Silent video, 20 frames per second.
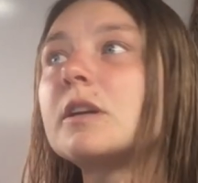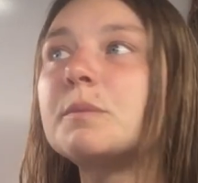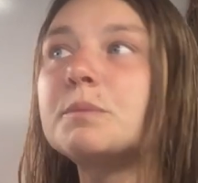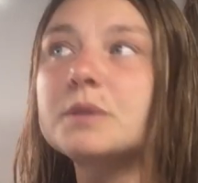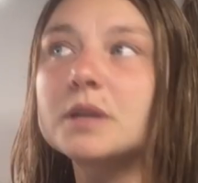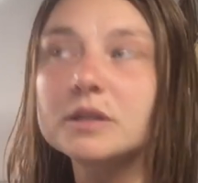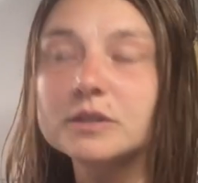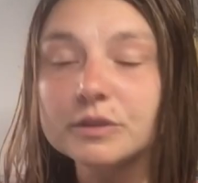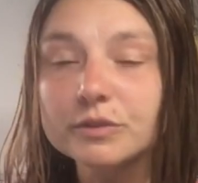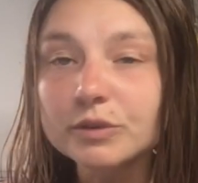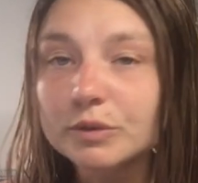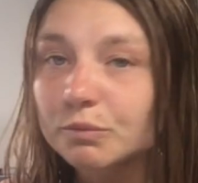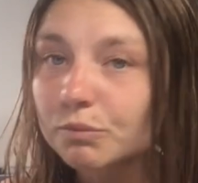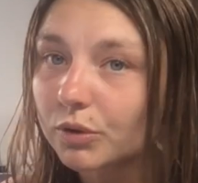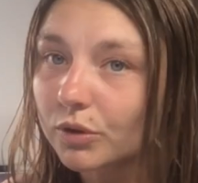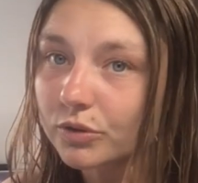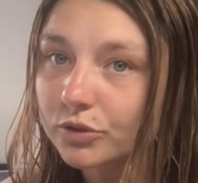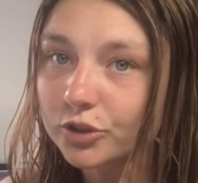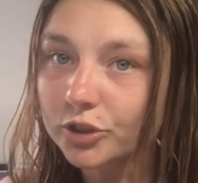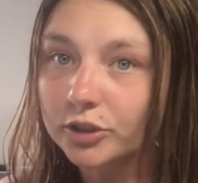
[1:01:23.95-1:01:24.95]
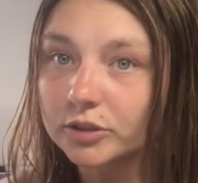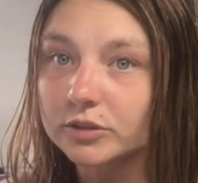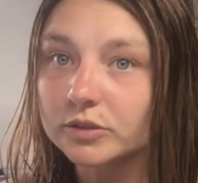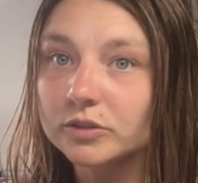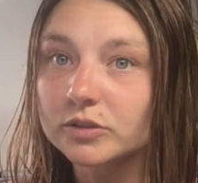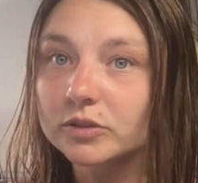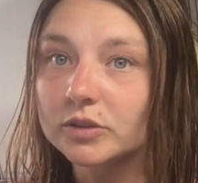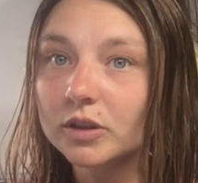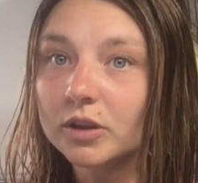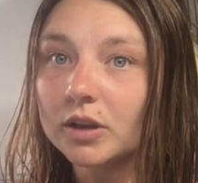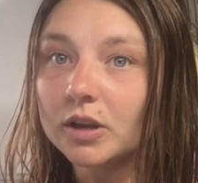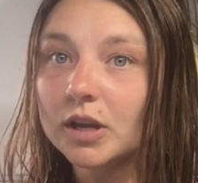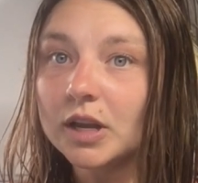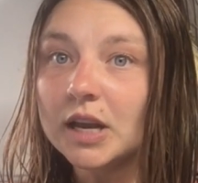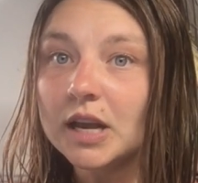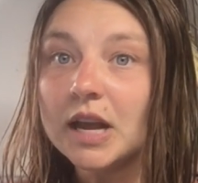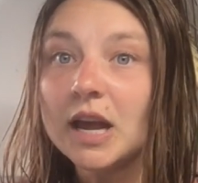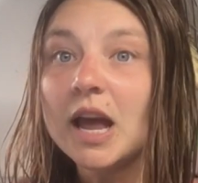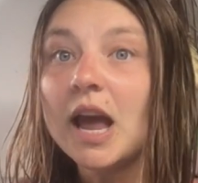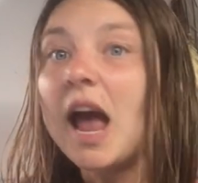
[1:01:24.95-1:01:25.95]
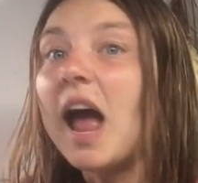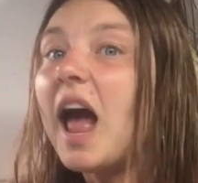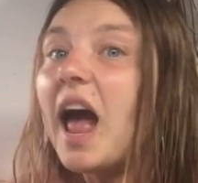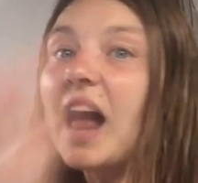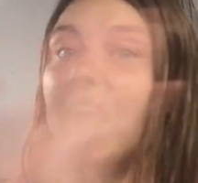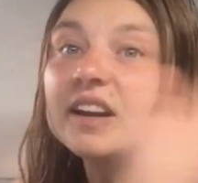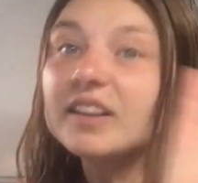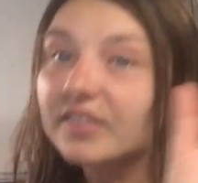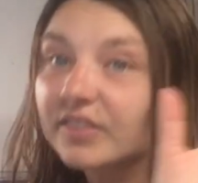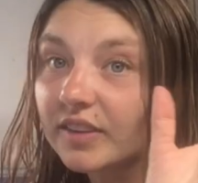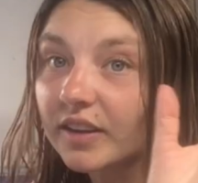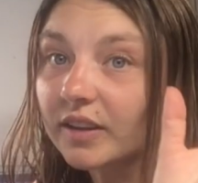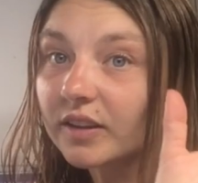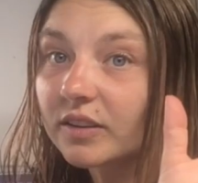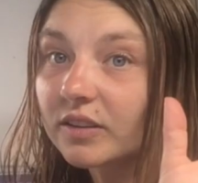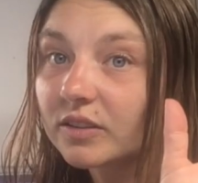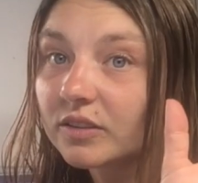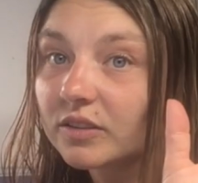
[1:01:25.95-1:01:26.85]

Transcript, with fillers: obsessive compulsions, anything.